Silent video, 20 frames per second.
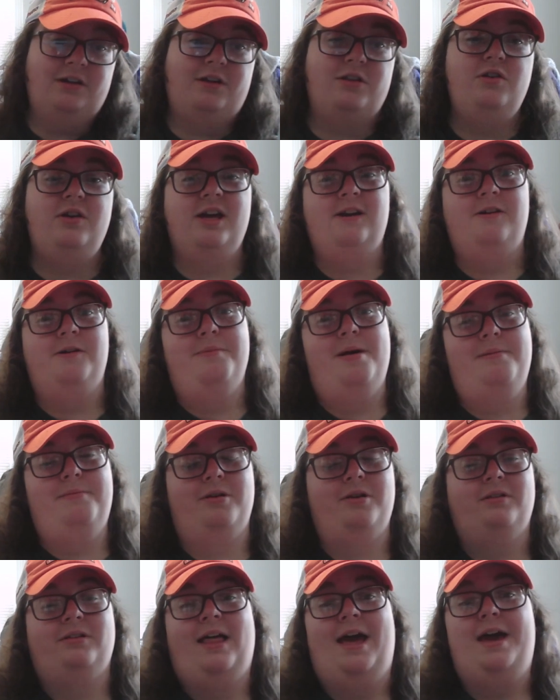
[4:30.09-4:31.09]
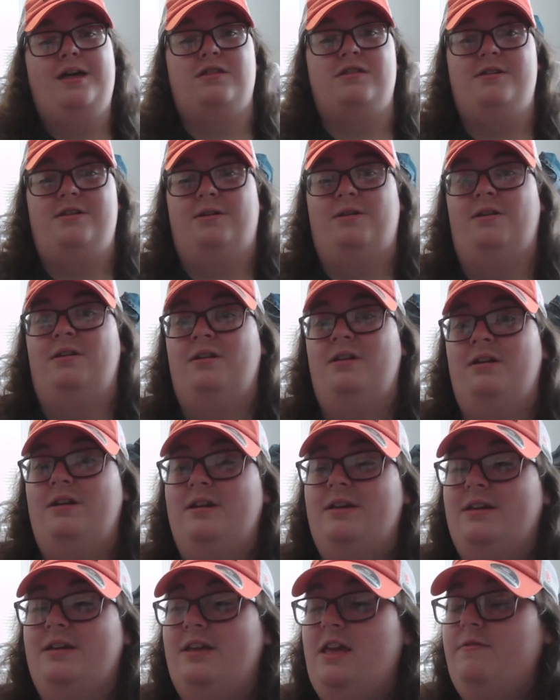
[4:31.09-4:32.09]
Because you got to remember, last year,
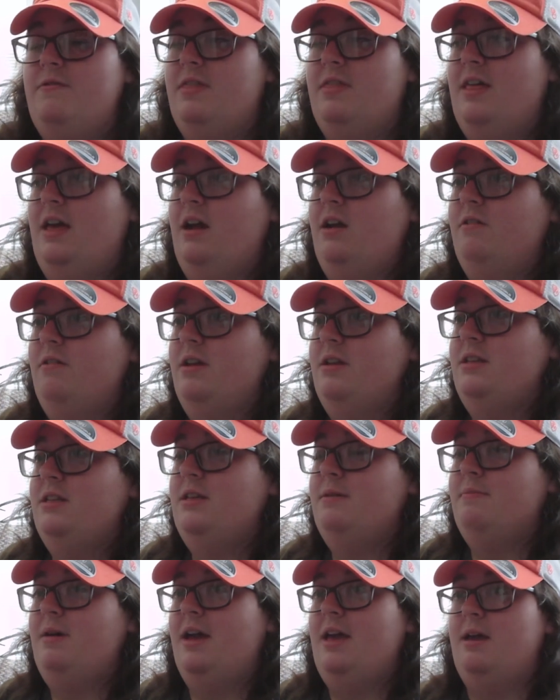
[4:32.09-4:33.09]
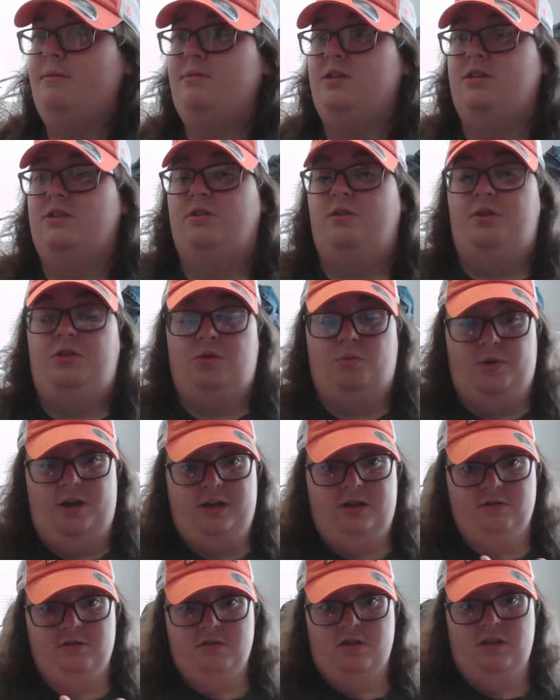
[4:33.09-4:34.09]
even that great team Miami during the
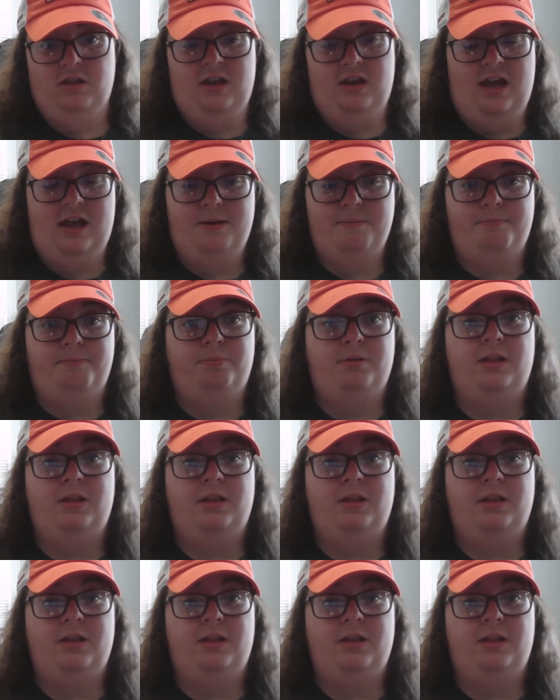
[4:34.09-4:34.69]
regular season had a